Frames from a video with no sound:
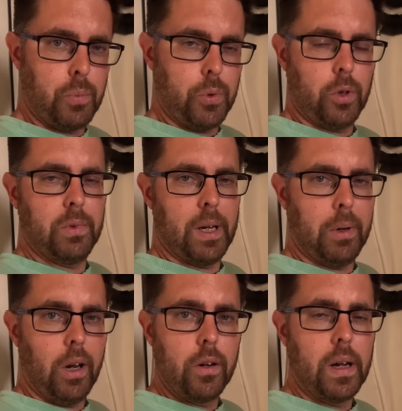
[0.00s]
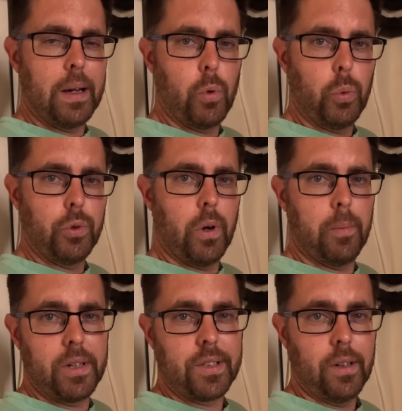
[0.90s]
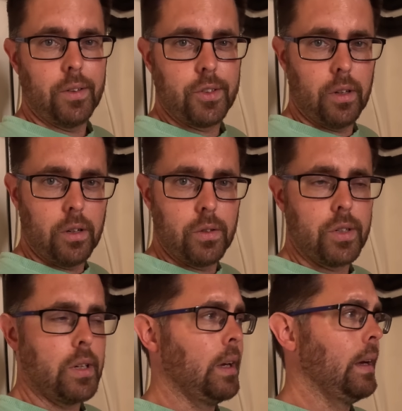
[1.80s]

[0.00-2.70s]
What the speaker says: put them down below and we will do our best to answer those.